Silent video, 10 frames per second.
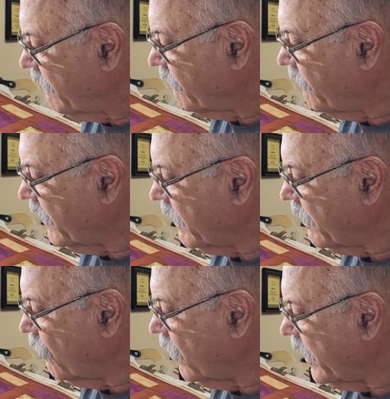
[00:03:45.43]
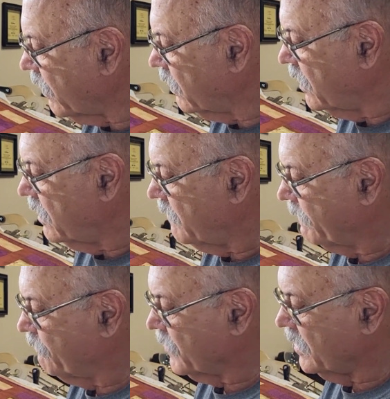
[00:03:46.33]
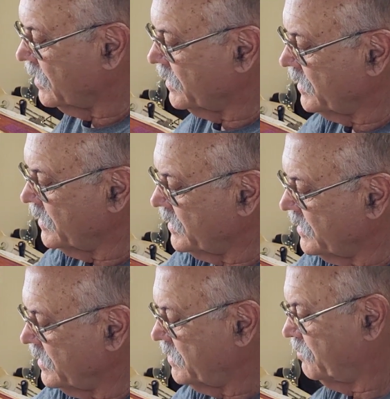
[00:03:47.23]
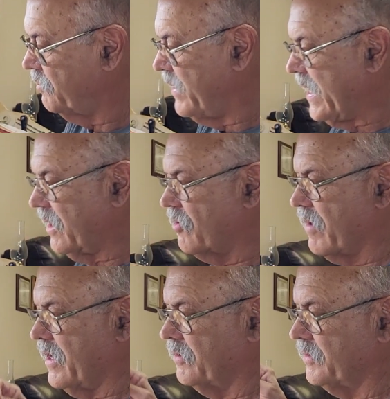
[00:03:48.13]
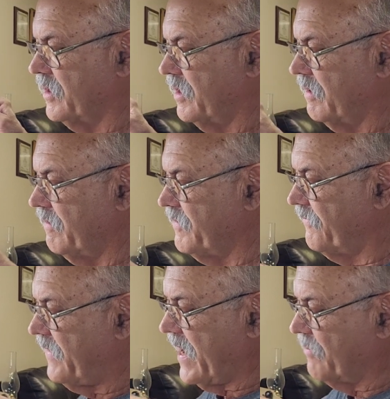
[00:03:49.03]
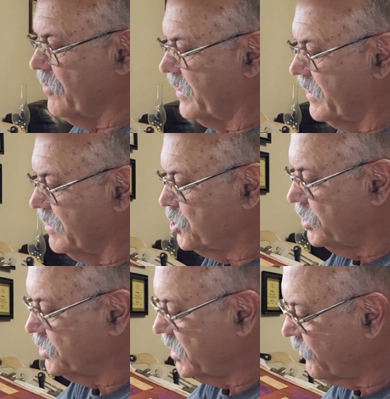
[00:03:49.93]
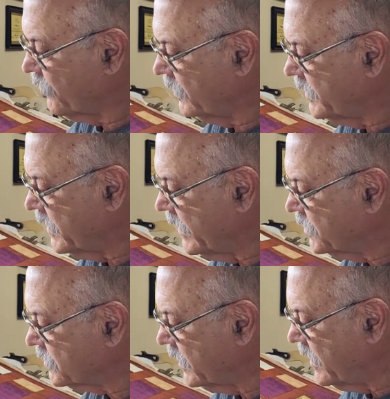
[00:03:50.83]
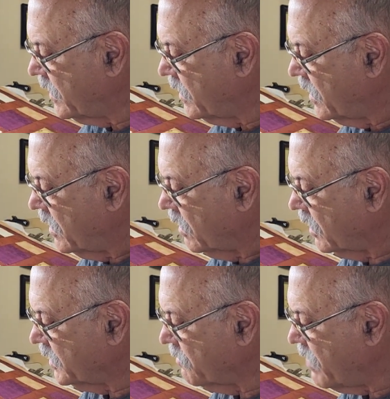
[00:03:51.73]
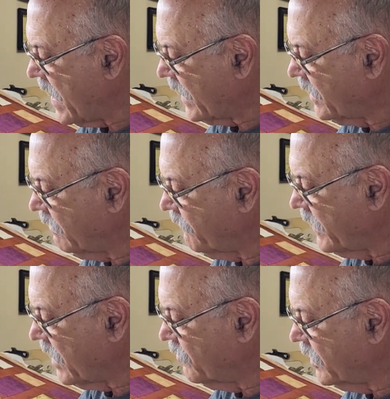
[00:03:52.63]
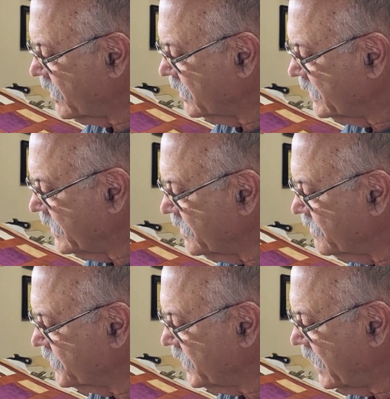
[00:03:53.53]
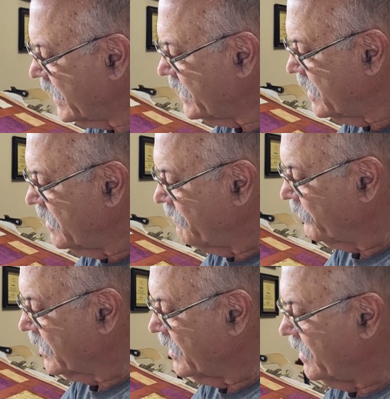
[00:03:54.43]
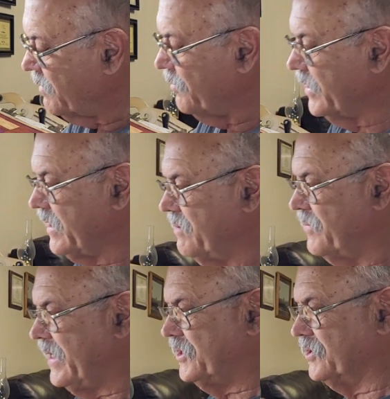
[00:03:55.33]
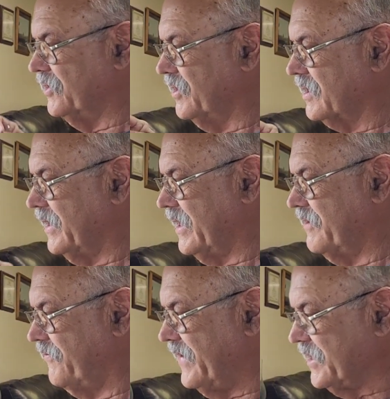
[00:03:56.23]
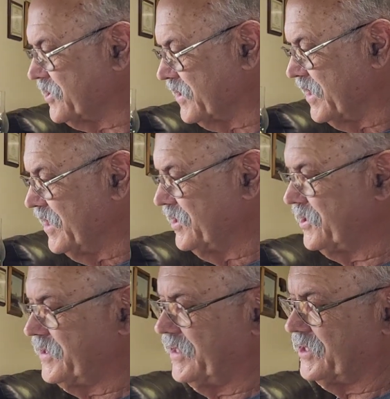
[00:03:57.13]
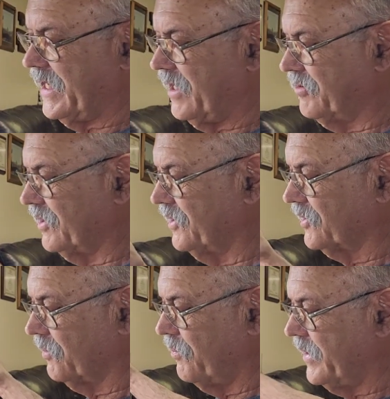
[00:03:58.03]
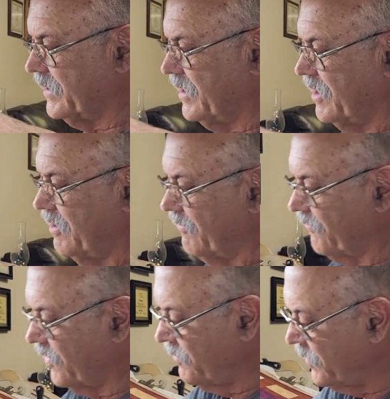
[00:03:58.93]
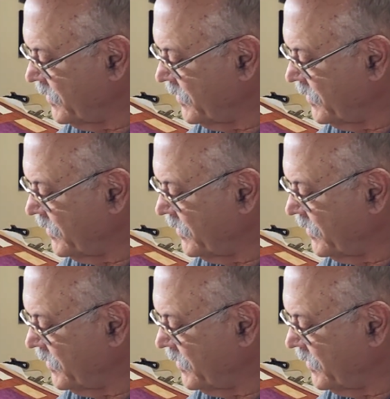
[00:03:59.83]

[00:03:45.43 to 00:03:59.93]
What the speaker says: very well on the background of the fabric here. It shows up really nicely on the backing fabric on the other side, but it makes it look like the pheasant sticks out a little bit from